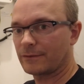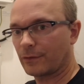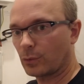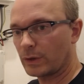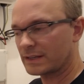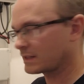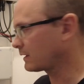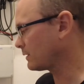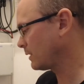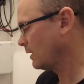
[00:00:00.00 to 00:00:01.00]
4 weeks
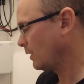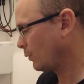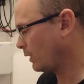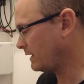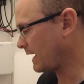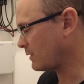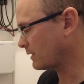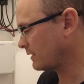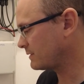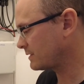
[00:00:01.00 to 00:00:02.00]
ago, we're now
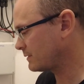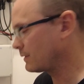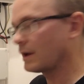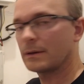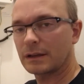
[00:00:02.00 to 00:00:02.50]
going to